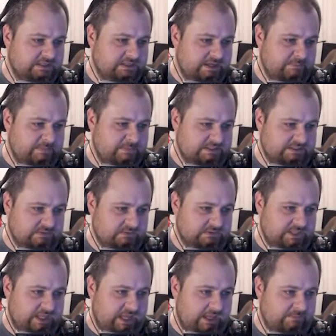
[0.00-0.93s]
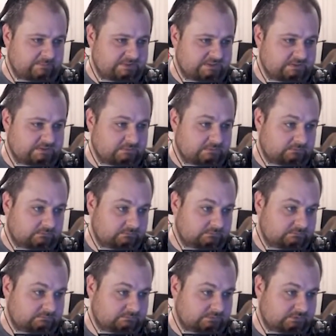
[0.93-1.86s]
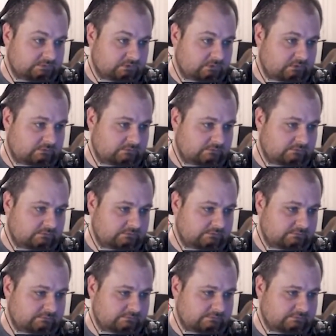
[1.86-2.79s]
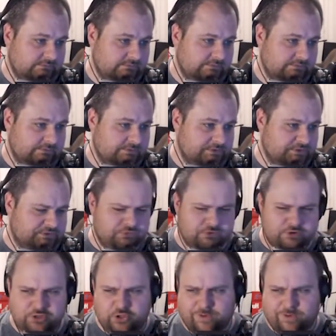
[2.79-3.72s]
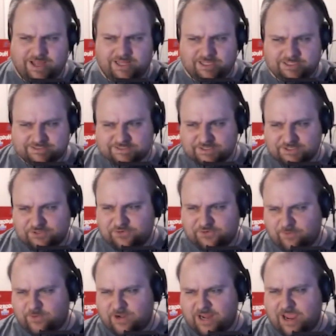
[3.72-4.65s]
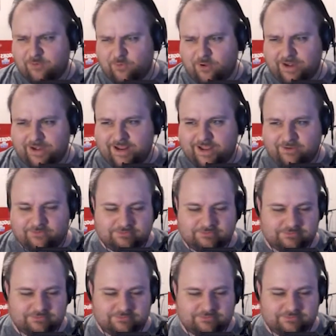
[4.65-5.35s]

I miss those games. So screw you, Alex. You get what I want now.